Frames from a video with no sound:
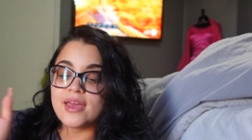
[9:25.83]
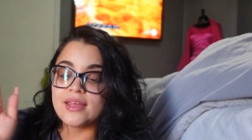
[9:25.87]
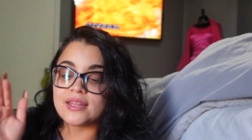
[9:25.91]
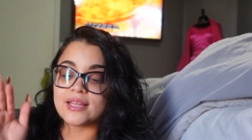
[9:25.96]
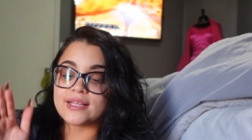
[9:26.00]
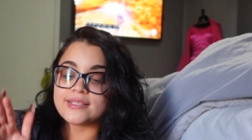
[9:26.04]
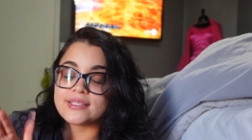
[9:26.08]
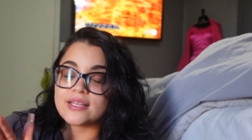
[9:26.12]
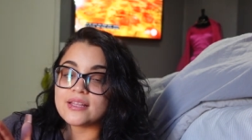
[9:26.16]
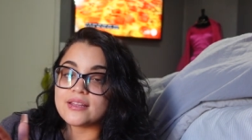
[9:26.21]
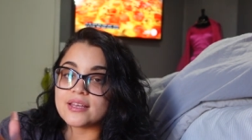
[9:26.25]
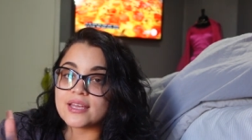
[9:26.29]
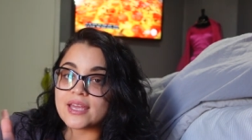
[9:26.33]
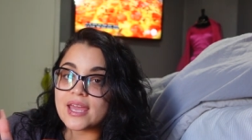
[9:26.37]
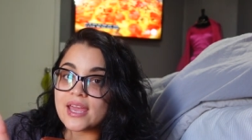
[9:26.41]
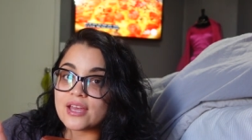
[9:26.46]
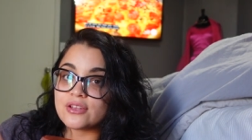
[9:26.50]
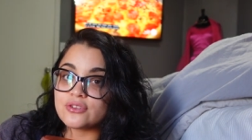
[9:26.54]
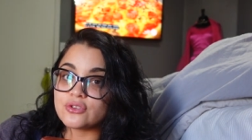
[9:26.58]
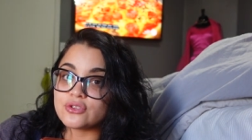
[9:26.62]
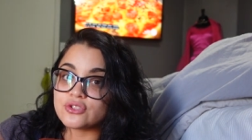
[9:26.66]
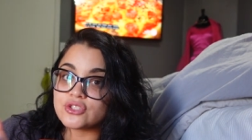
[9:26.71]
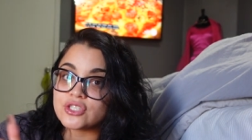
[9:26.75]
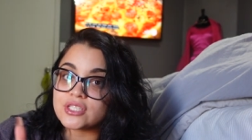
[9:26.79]
they sell a
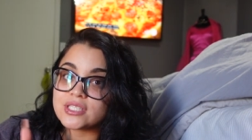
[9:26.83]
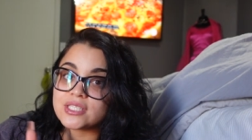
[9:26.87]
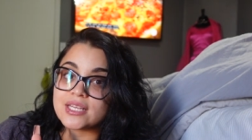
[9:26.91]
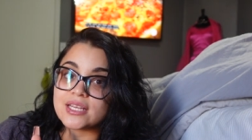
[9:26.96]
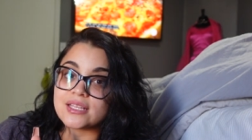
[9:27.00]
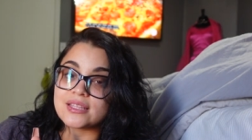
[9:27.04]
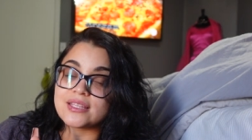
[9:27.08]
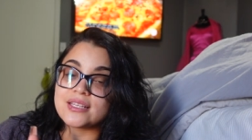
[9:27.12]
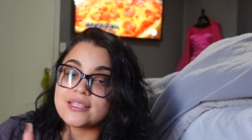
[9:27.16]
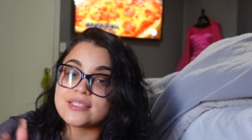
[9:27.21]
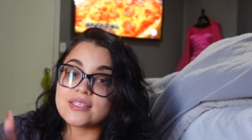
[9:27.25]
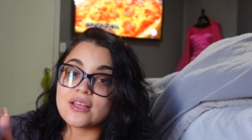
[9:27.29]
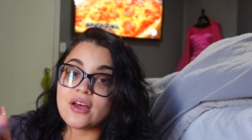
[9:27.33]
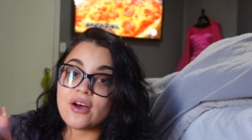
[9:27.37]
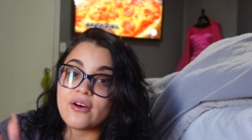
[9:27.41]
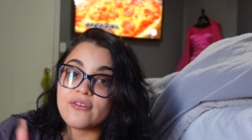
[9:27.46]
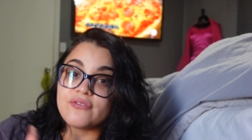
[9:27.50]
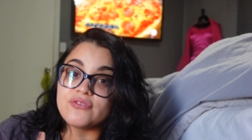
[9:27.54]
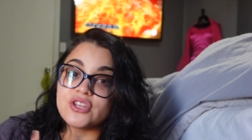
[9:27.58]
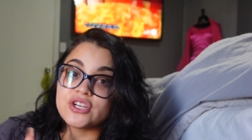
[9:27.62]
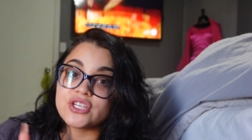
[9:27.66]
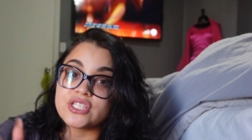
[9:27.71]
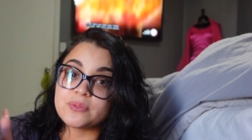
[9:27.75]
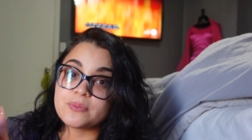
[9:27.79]
candle just like this
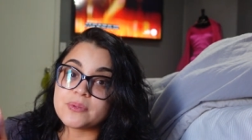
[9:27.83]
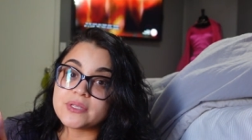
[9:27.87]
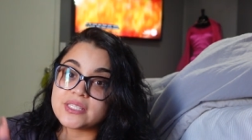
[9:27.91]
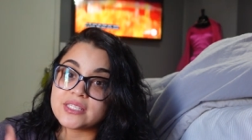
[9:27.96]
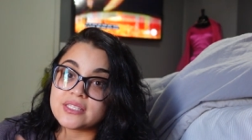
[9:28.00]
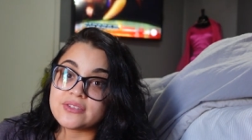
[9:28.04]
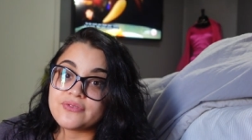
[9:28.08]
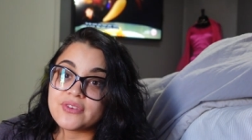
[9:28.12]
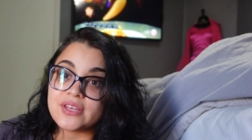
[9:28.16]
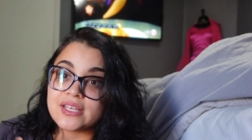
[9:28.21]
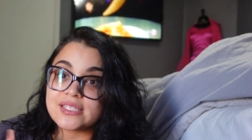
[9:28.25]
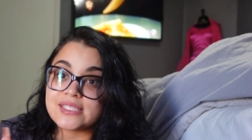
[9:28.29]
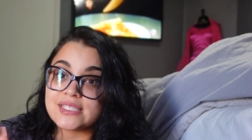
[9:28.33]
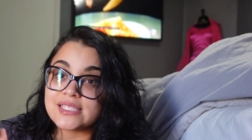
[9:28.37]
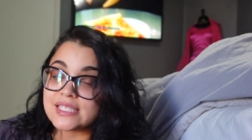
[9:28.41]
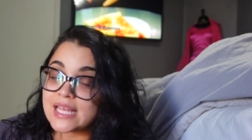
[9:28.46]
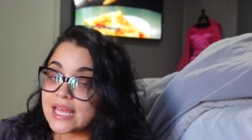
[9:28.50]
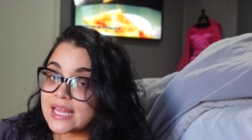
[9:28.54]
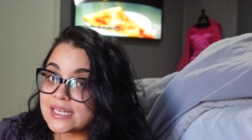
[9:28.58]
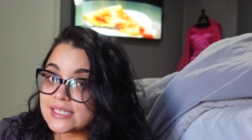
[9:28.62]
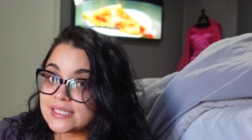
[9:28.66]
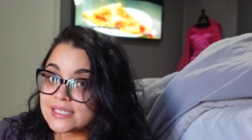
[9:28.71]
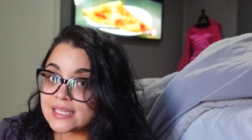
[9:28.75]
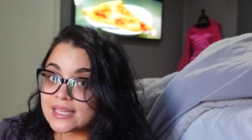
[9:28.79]
of their specific
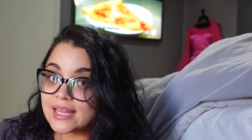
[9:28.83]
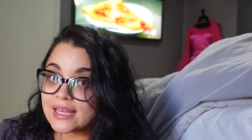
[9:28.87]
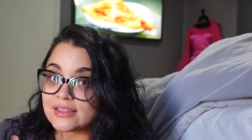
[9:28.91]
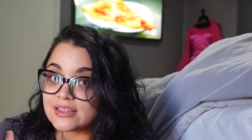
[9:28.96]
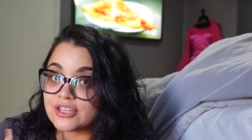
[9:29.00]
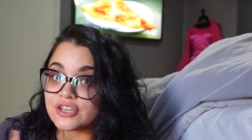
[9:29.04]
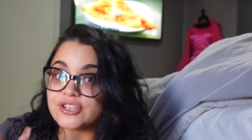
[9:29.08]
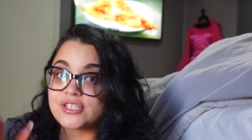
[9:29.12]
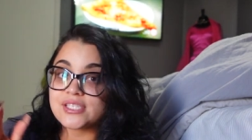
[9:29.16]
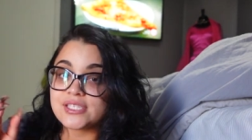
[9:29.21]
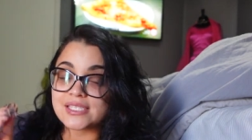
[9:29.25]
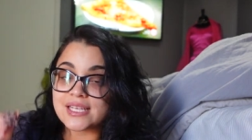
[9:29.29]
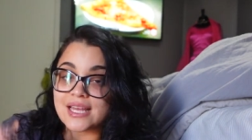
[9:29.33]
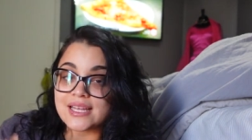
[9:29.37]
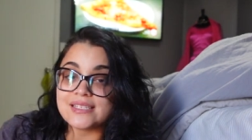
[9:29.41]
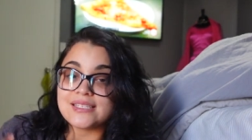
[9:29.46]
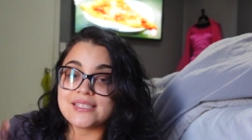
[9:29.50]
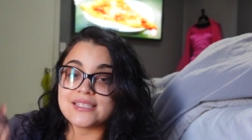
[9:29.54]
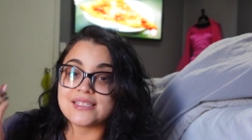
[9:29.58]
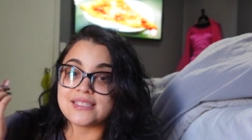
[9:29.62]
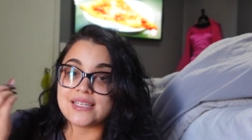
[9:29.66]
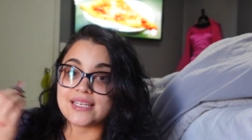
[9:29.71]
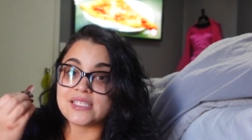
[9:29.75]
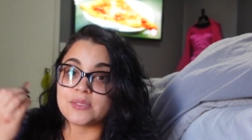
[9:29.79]
scent like their
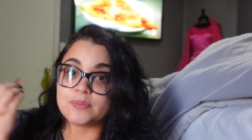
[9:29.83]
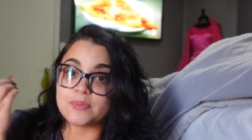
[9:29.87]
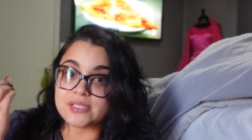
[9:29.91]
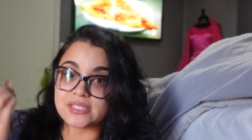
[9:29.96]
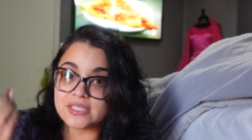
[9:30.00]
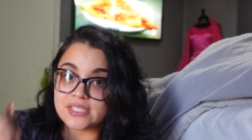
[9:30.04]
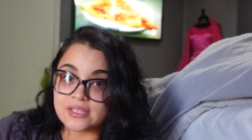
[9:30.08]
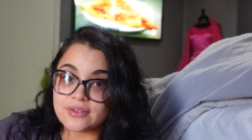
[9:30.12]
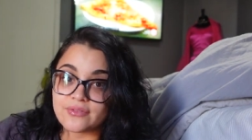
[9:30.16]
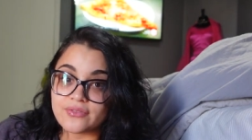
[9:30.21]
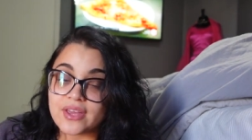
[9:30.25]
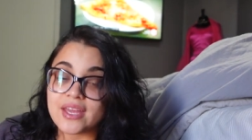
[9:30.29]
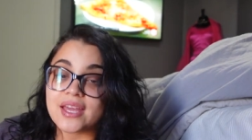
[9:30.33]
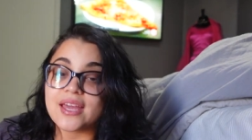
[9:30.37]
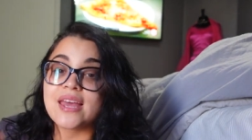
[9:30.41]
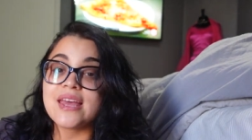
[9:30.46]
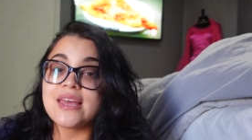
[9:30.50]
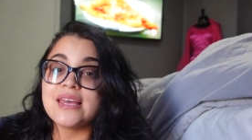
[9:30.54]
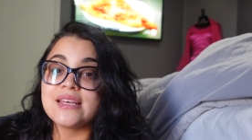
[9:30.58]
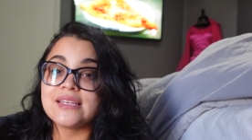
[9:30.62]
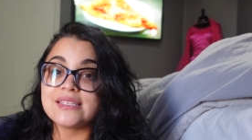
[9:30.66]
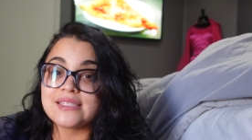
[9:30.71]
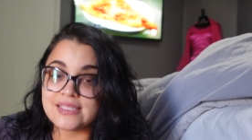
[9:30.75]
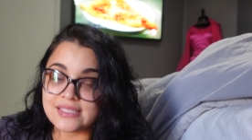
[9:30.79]
scent is a specific
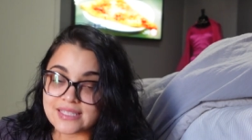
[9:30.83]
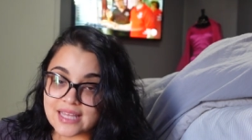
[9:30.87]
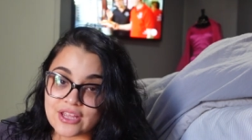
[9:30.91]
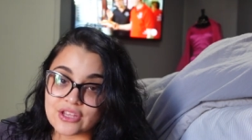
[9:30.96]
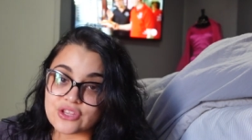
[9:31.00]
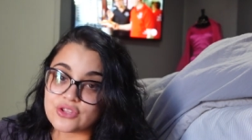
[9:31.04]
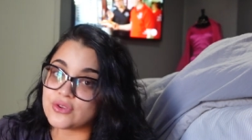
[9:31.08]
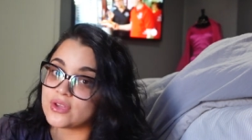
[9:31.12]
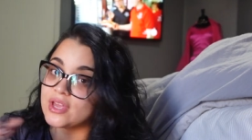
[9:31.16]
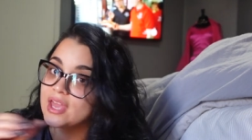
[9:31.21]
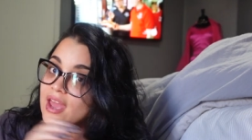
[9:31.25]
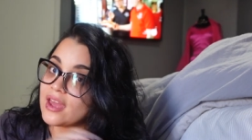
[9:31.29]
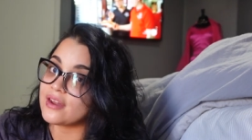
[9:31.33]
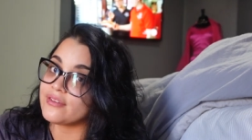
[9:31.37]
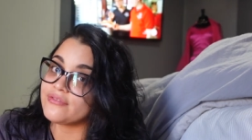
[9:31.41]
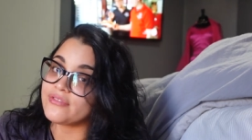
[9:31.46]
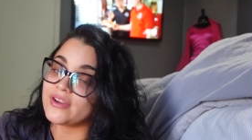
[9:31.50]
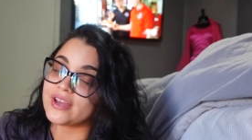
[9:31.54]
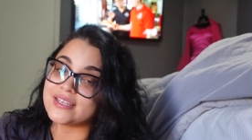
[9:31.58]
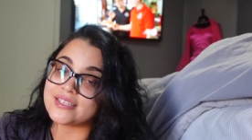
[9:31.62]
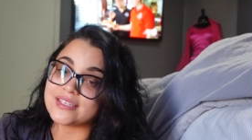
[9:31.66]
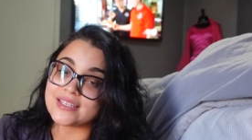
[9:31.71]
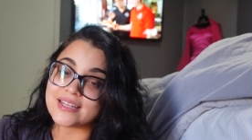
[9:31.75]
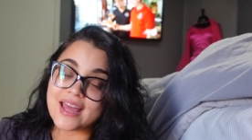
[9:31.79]
scent you can't
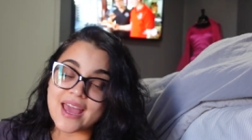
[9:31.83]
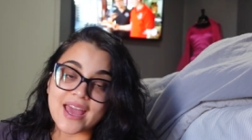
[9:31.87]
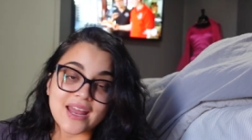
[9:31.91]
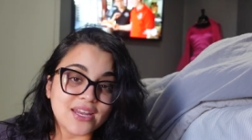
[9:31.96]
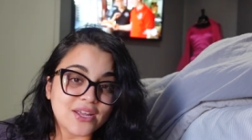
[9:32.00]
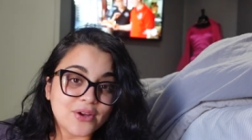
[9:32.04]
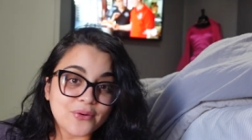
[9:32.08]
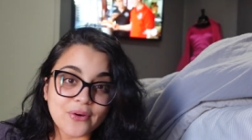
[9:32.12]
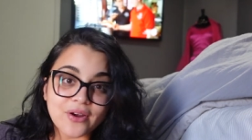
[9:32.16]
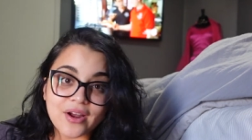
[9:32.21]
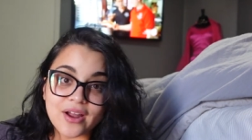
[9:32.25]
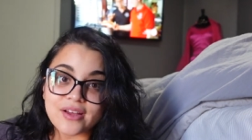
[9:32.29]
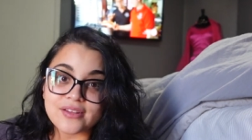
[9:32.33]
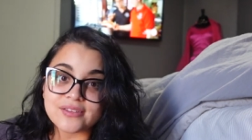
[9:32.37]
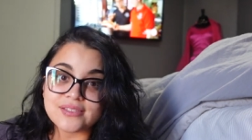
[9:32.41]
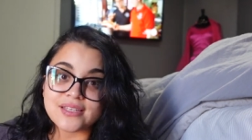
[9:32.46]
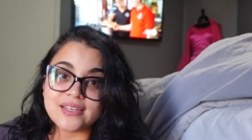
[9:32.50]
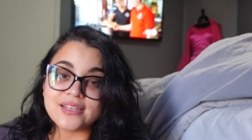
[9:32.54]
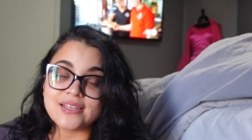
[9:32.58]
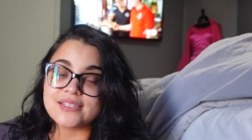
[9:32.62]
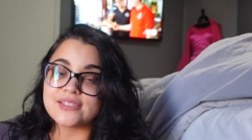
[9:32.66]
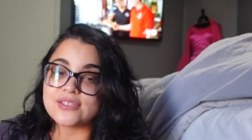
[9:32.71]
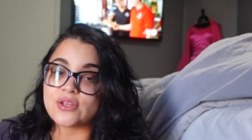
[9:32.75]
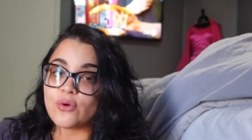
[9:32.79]
find it anywhere else
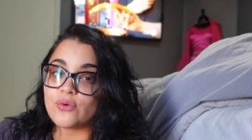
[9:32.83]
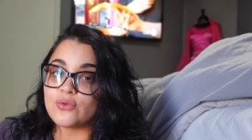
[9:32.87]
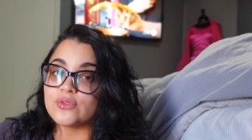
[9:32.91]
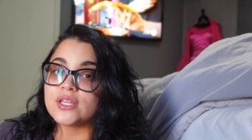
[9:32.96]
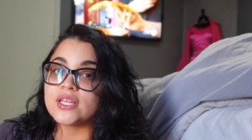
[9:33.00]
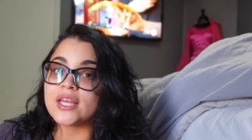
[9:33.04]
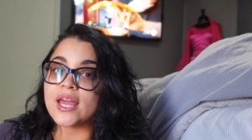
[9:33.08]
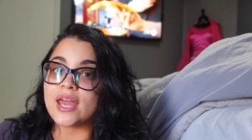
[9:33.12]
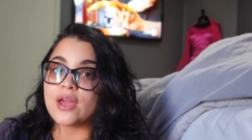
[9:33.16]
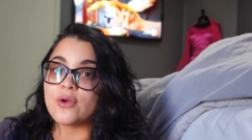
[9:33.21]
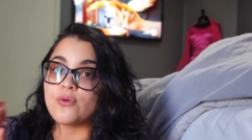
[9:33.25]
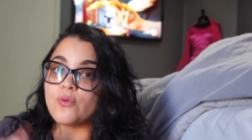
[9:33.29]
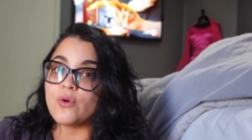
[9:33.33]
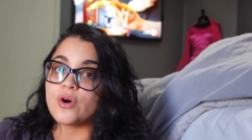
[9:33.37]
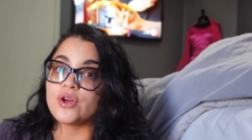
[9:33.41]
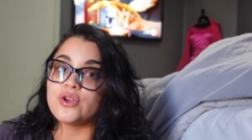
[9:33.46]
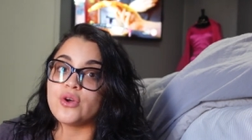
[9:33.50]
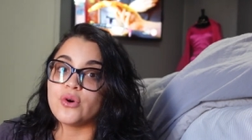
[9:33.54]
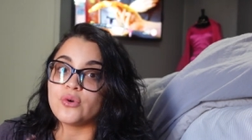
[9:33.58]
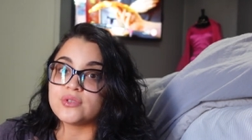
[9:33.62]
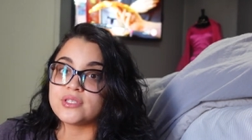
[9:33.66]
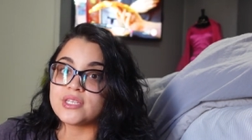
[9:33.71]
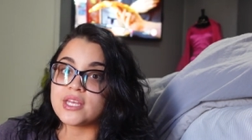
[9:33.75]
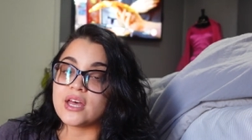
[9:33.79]
it is only a one
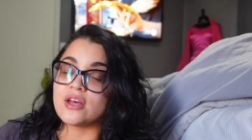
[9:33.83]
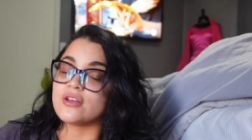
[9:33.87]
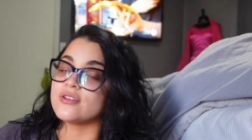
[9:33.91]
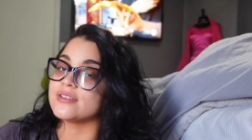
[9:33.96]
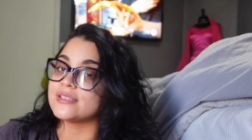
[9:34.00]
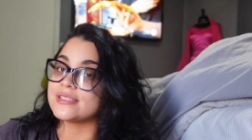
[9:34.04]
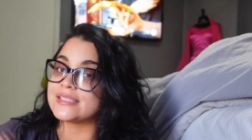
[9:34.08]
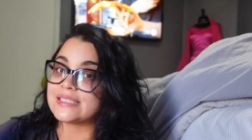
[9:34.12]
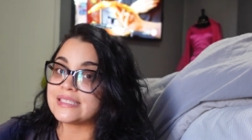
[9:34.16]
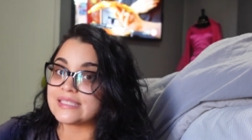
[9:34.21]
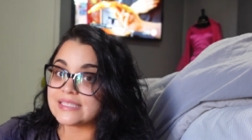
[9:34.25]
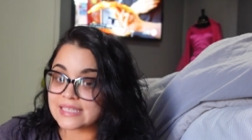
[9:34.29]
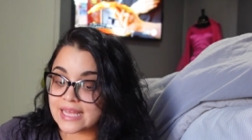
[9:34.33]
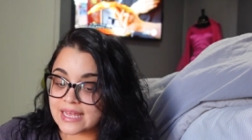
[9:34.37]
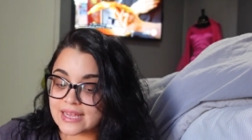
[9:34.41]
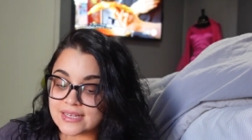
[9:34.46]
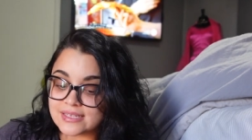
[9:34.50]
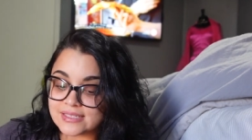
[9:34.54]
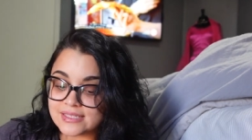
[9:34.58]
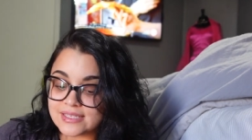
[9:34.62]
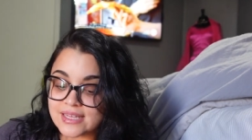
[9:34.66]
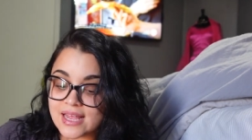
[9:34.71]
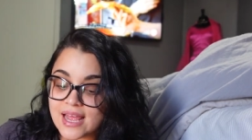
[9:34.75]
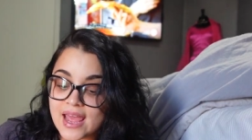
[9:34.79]
hotel
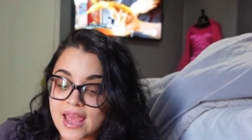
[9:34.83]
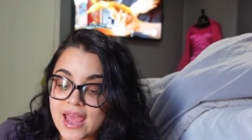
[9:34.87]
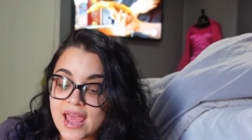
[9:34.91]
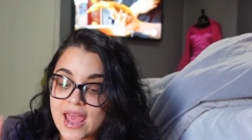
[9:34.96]
scent